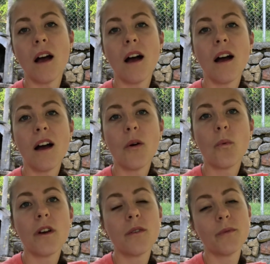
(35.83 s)

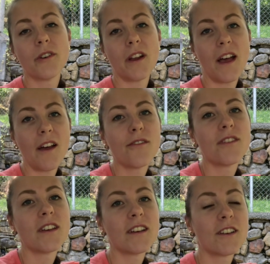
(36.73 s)
where we're
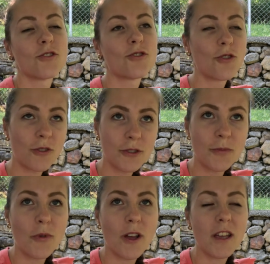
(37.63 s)
having a
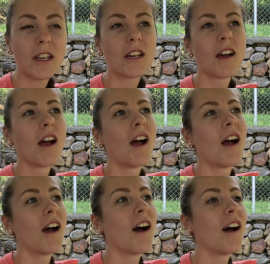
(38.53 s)
short break,
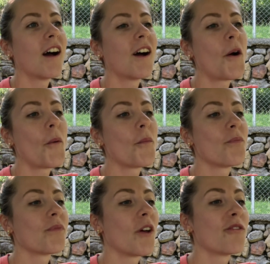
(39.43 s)

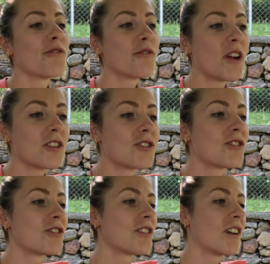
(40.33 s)
a
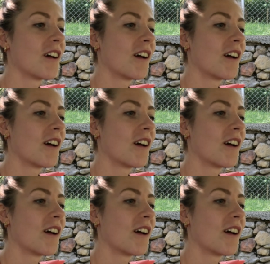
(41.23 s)
fresh